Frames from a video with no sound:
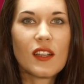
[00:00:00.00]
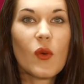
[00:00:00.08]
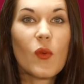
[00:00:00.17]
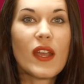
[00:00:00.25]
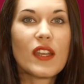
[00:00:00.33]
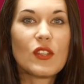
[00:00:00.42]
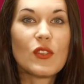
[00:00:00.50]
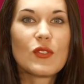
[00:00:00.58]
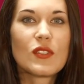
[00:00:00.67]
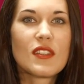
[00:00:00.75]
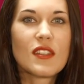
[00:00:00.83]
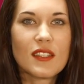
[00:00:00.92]
a way to
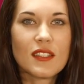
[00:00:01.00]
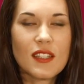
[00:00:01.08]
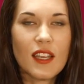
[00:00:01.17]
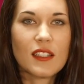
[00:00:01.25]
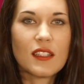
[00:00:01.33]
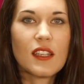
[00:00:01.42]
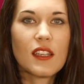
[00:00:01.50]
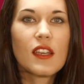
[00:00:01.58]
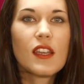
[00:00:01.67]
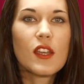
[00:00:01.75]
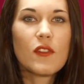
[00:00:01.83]
use this technique.